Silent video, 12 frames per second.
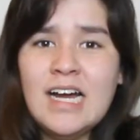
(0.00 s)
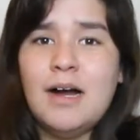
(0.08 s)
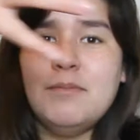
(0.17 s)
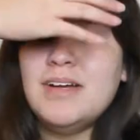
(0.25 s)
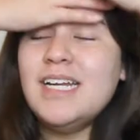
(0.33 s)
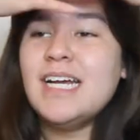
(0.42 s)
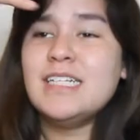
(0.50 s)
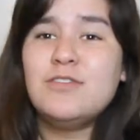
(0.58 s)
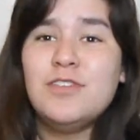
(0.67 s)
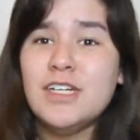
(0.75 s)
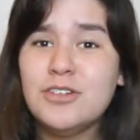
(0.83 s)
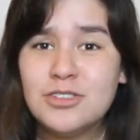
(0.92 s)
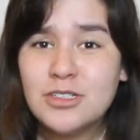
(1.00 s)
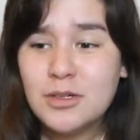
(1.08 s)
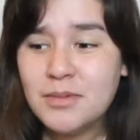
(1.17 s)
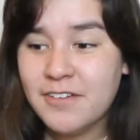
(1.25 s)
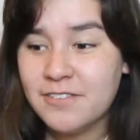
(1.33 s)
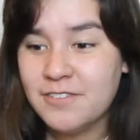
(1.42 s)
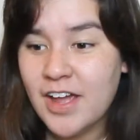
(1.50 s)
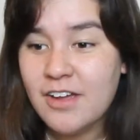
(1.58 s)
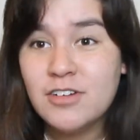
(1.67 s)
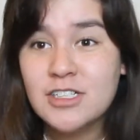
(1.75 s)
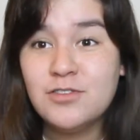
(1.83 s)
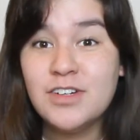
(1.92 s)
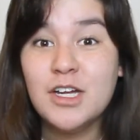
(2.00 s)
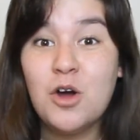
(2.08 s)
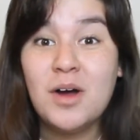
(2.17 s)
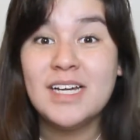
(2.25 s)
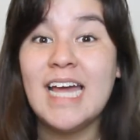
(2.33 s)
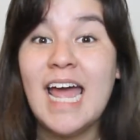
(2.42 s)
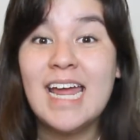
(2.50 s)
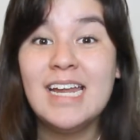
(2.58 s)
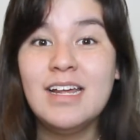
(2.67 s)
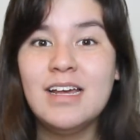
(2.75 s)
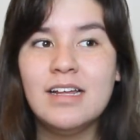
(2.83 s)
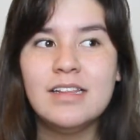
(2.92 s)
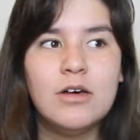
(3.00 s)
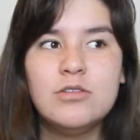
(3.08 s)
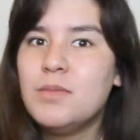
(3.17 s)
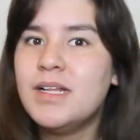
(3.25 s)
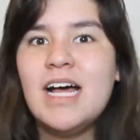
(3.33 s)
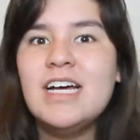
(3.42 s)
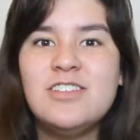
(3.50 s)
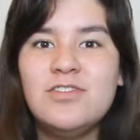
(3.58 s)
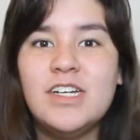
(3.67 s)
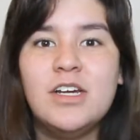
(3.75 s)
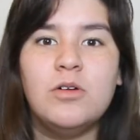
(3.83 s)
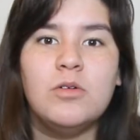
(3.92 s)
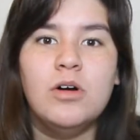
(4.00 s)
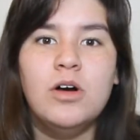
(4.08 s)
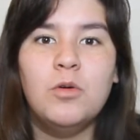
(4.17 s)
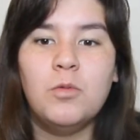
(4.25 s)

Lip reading: My next video is going to be a favorites video again? That was my last video.